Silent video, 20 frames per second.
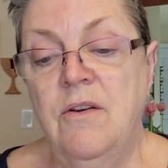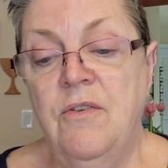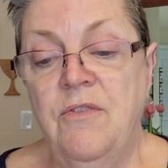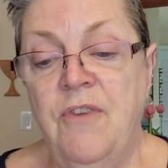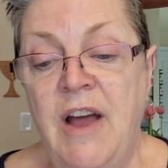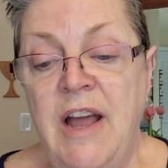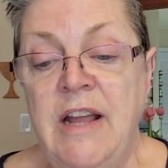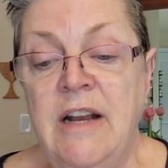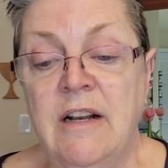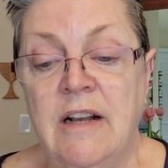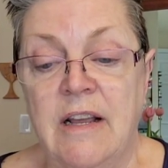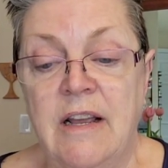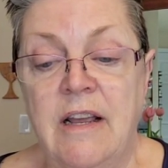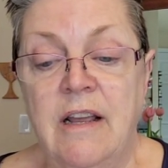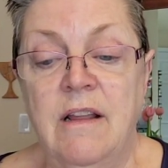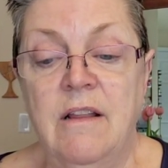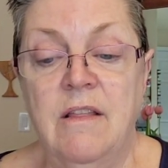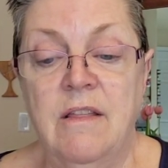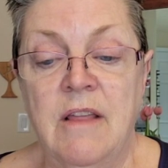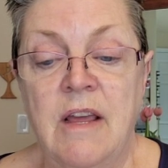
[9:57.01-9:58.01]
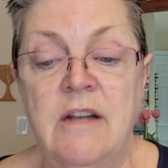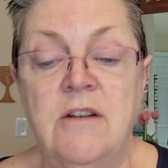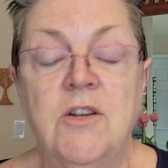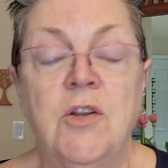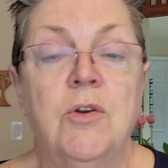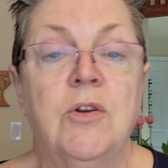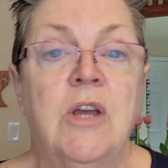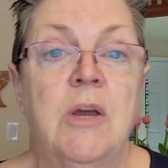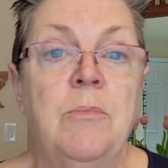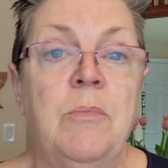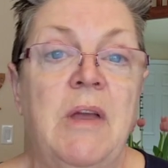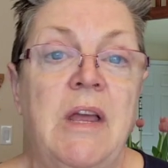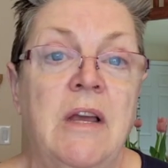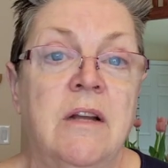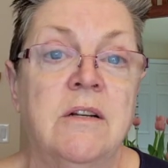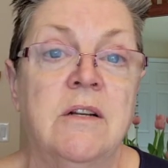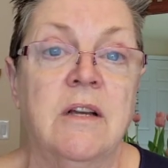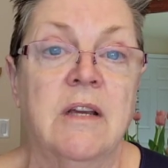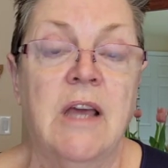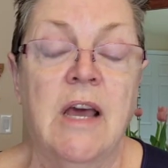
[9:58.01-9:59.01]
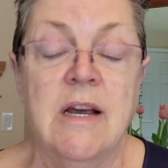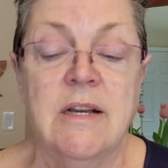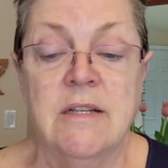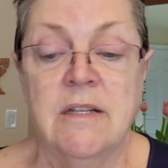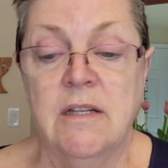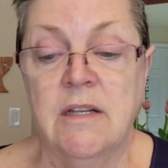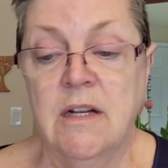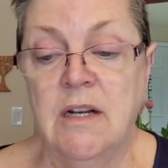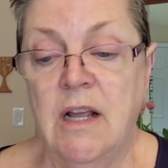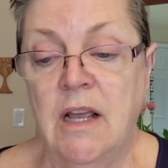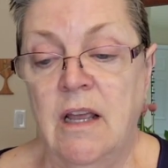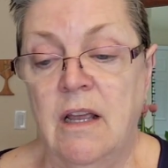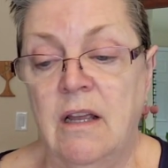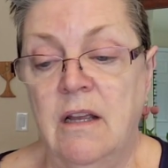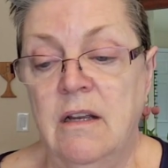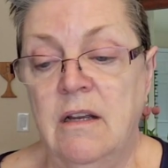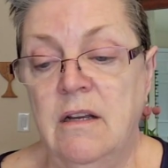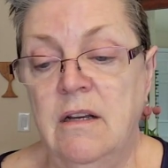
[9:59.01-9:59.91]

finally they took him into custody.